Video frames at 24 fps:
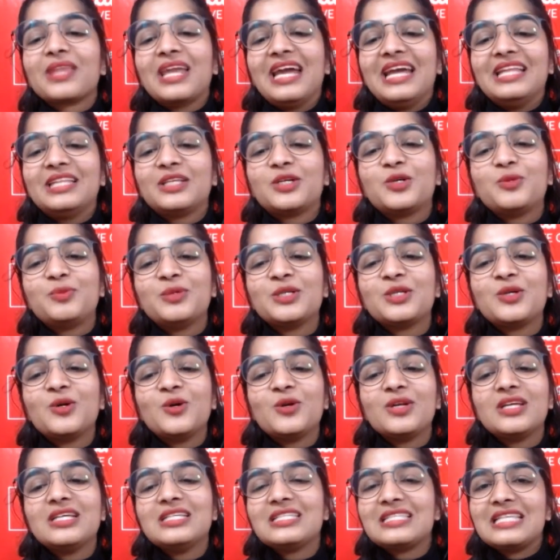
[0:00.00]
and the coupon
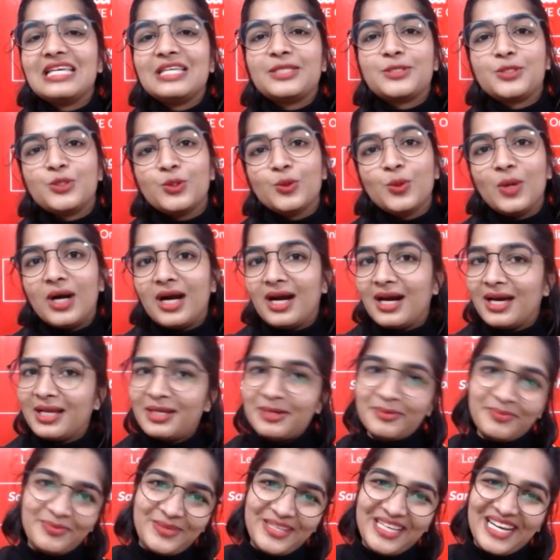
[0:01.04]
code is
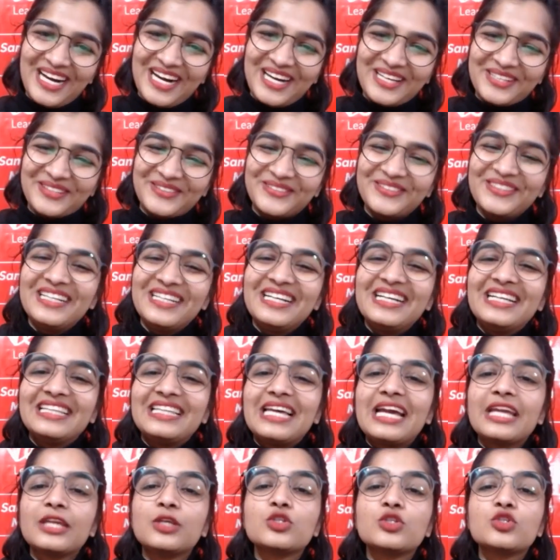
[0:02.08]
SURPRO.
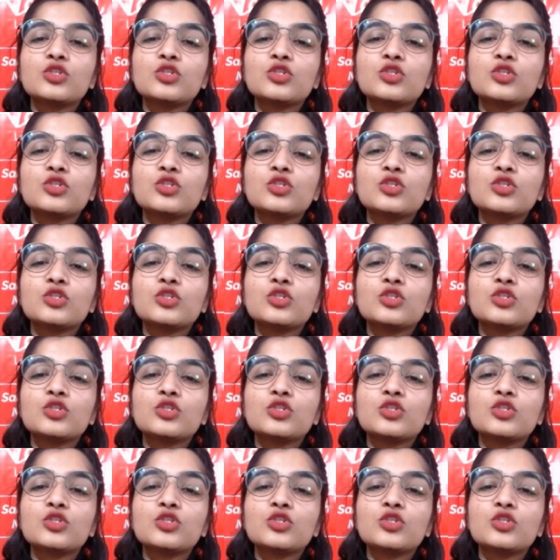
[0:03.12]
Thank you